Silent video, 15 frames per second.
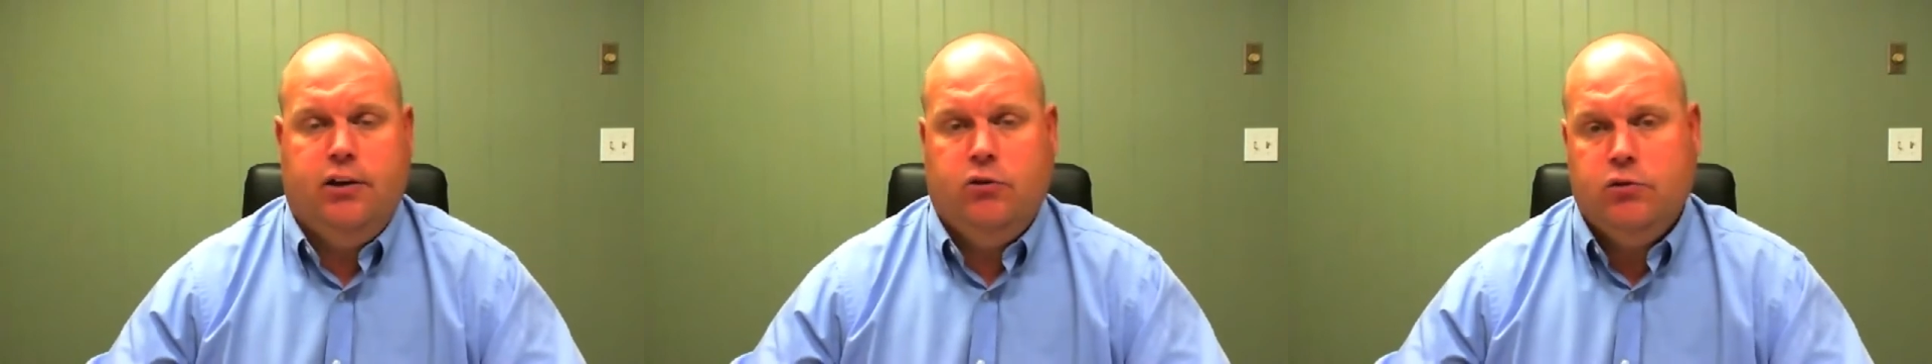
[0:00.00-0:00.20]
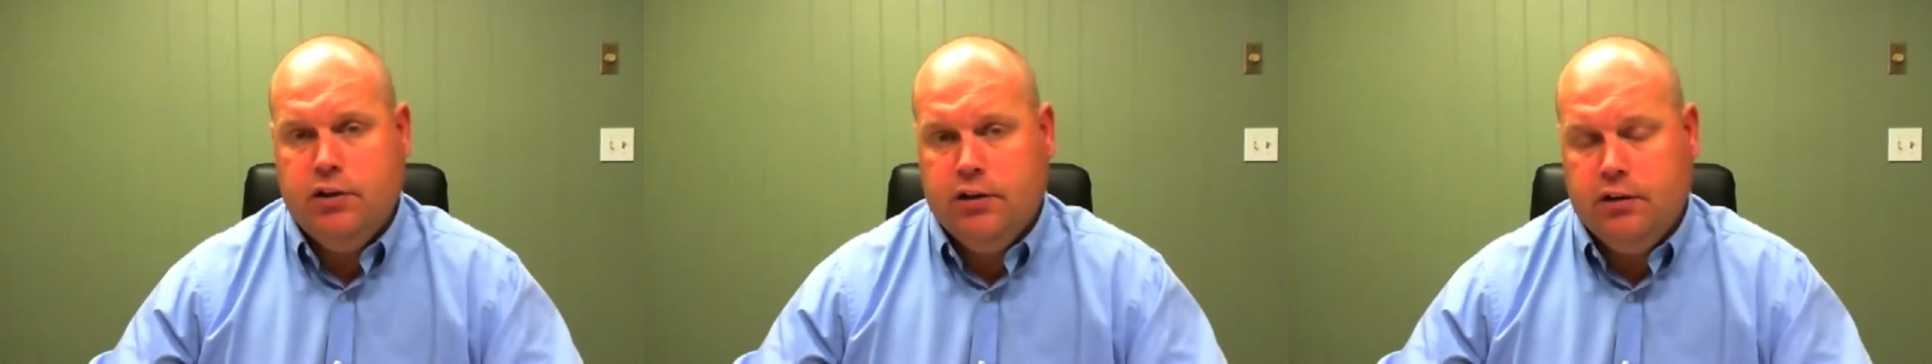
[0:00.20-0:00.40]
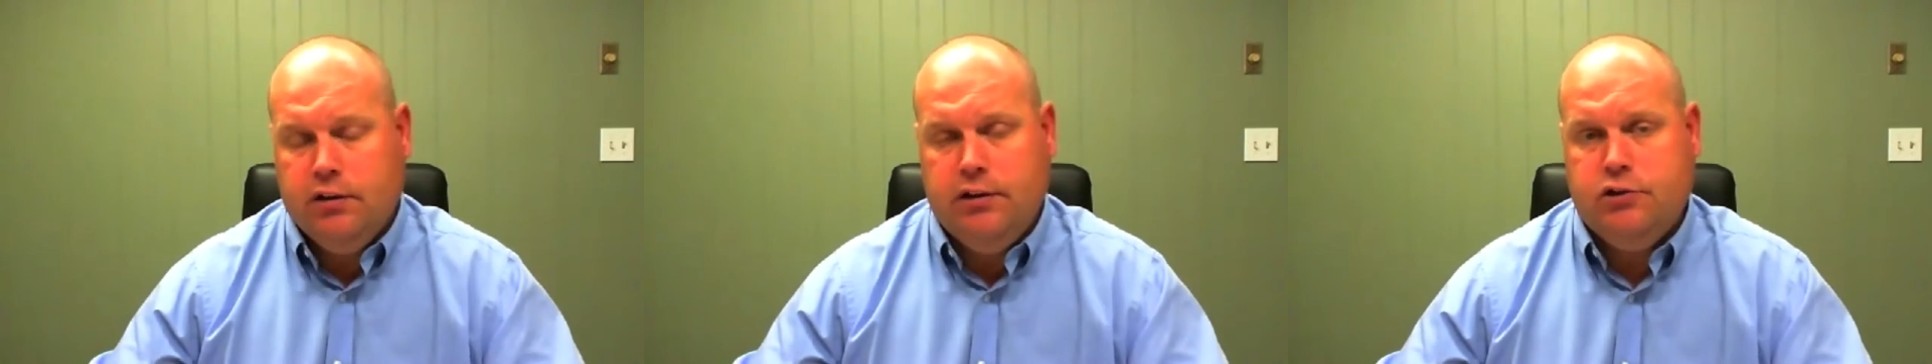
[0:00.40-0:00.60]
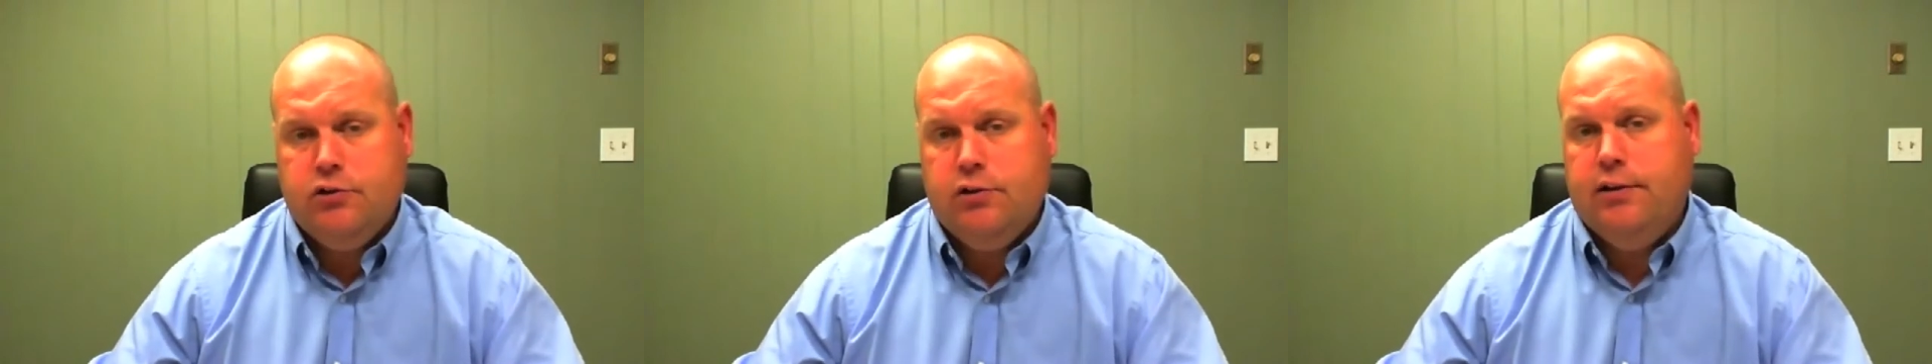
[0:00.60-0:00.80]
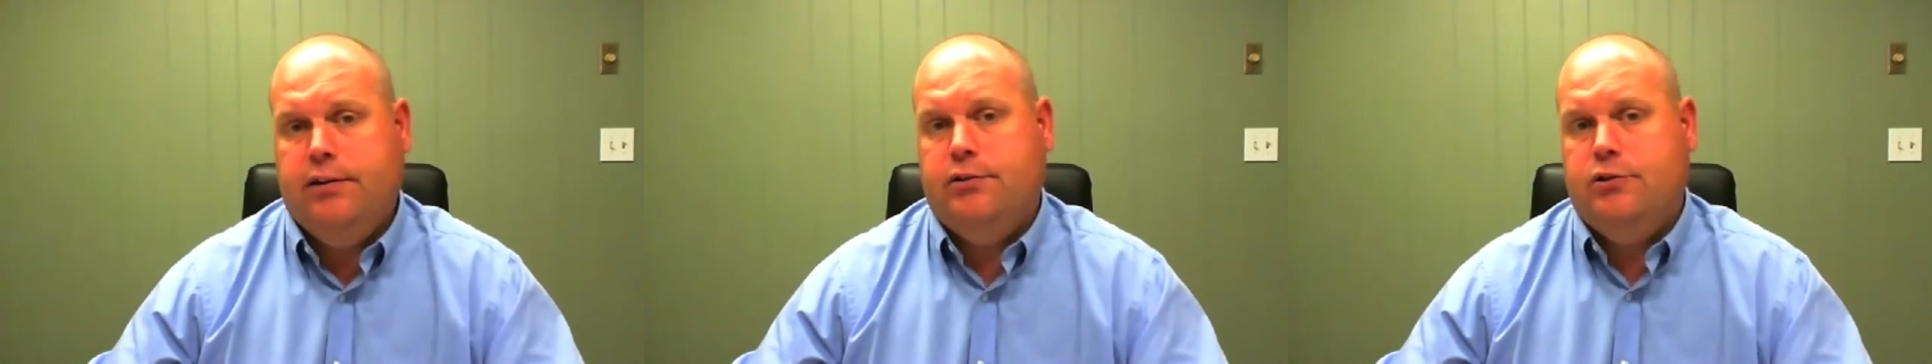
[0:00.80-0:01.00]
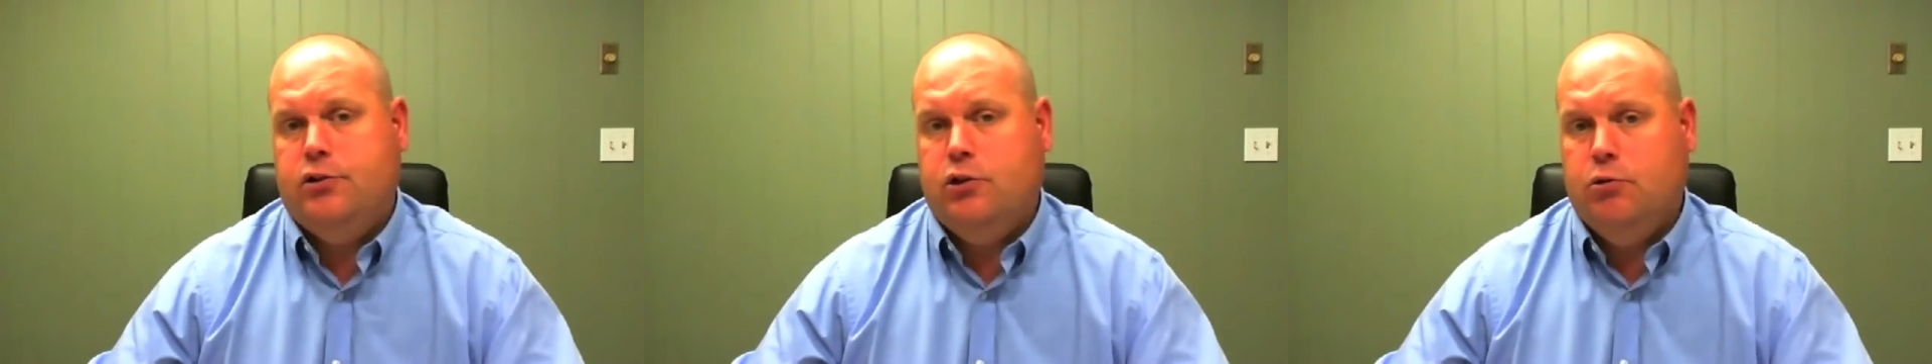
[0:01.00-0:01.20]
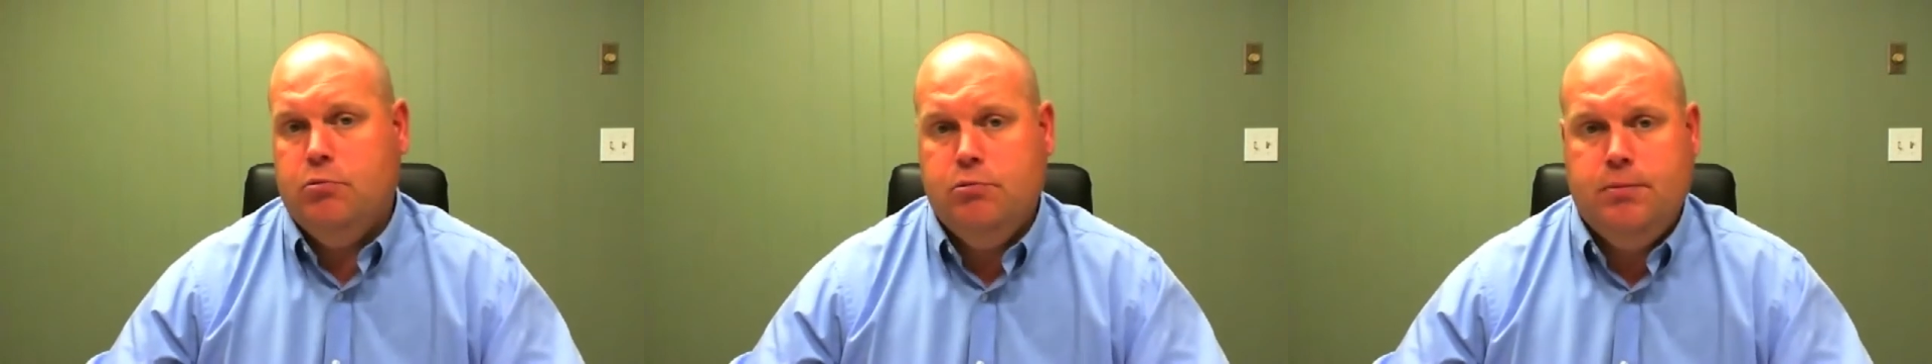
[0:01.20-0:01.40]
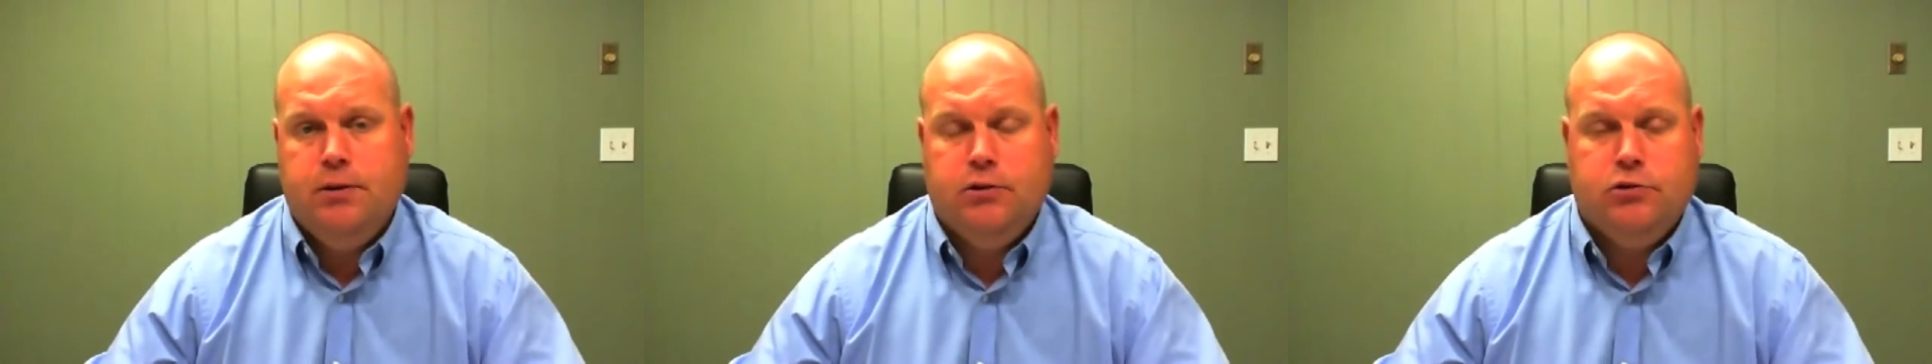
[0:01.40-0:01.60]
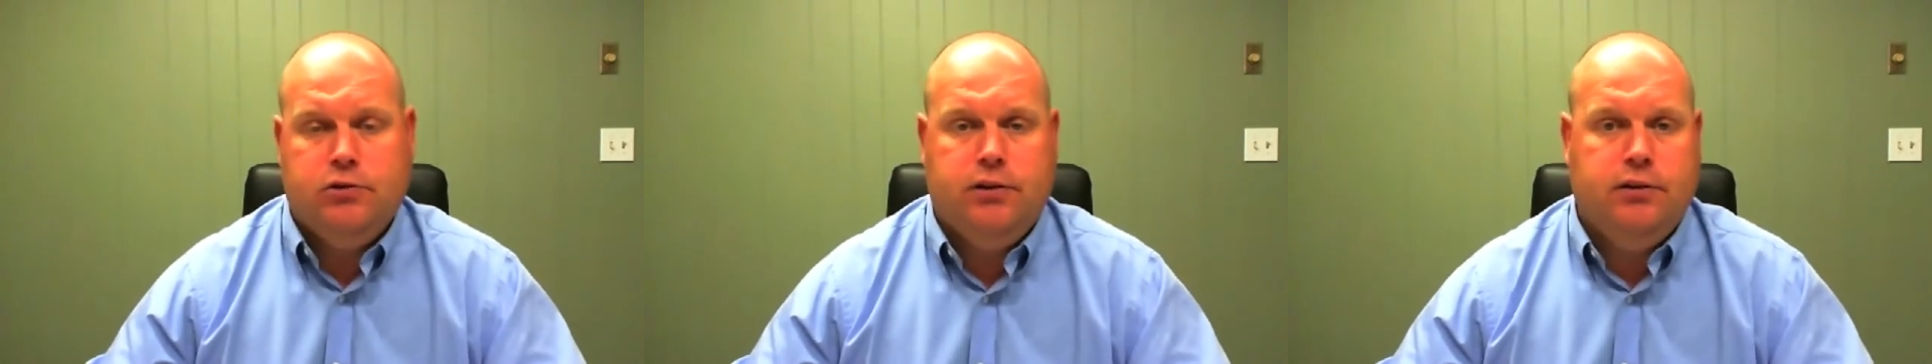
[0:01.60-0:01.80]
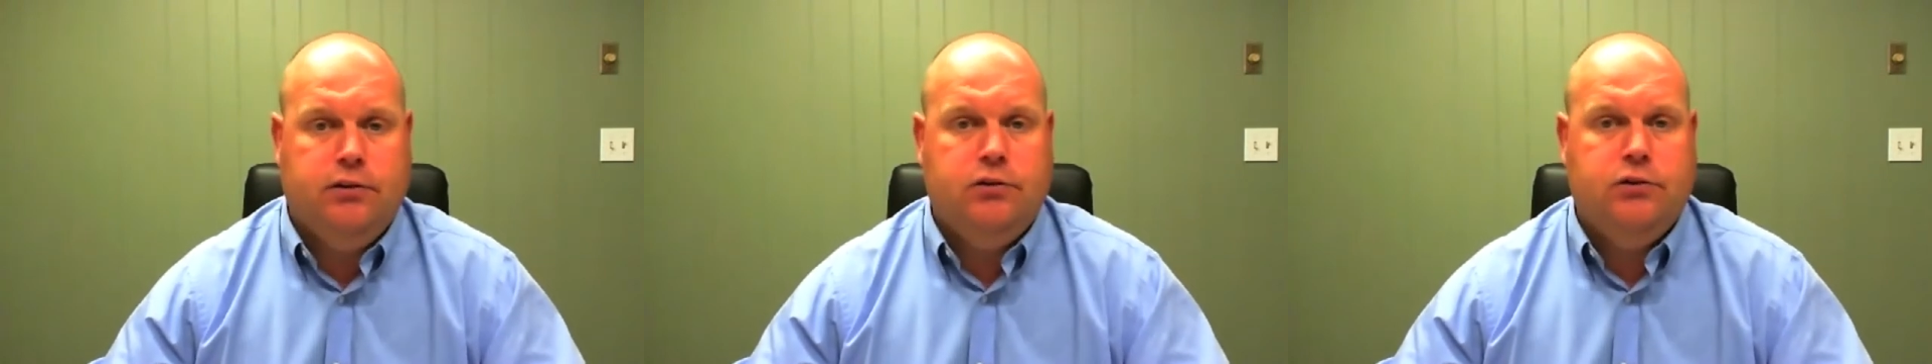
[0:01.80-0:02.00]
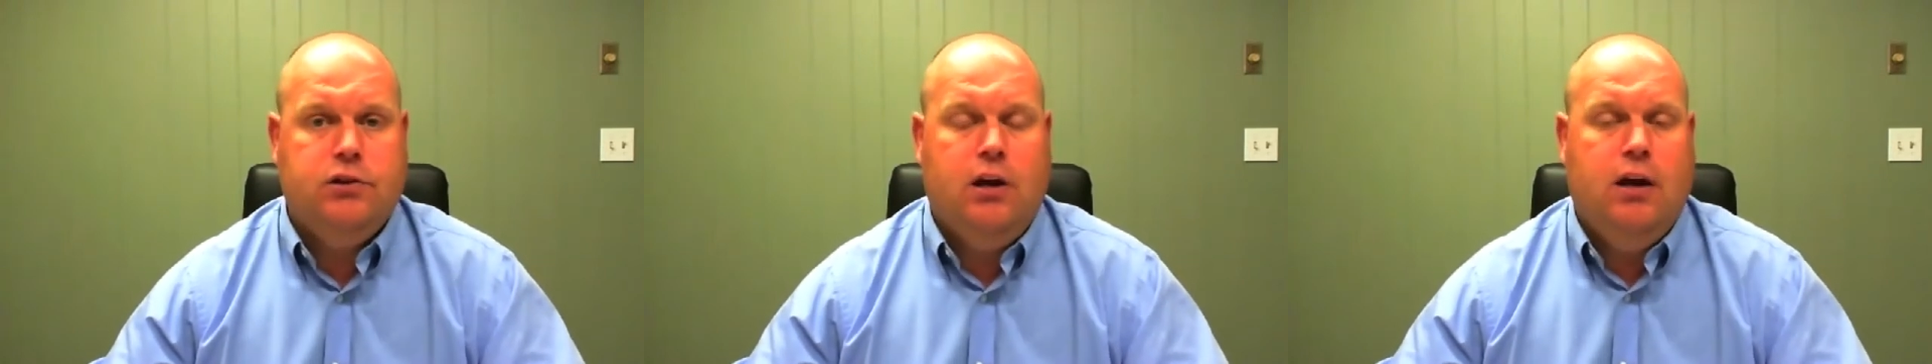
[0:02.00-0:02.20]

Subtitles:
Utility trailers, snowmobile trailers,